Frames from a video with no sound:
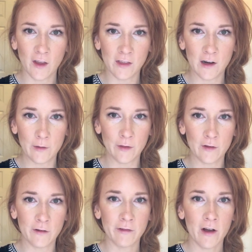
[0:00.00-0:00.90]
thought that I would
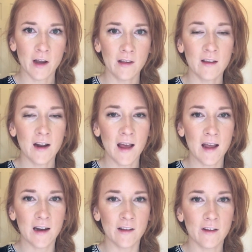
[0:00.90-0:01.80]
start vlogging
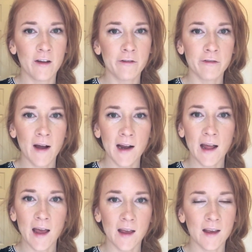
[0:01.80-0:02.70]
today. It is
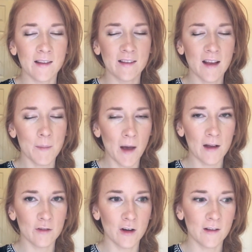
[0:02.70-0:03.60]
Friday, it's St.
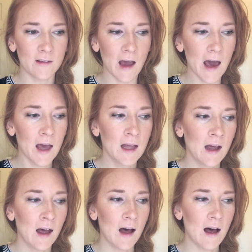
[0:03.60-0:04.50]
Patrick's Day,
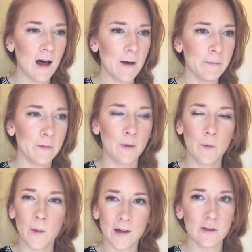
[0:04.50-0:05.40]

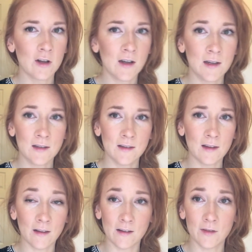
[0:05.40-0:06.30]
which
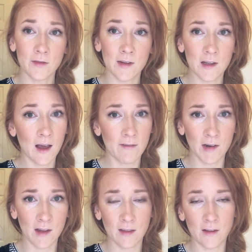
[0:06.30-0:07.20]
doesn't really have
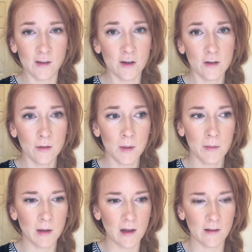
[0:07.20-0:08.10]
anything to do with me
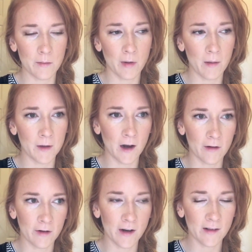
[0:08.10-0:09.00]
because I'm probably
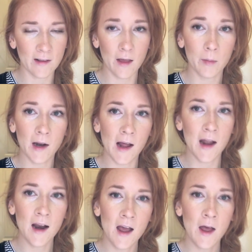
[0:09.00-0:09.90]
not going to celebrate
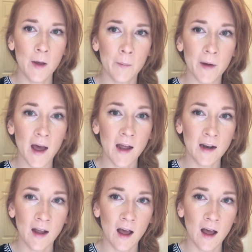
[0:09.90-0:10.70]
it, but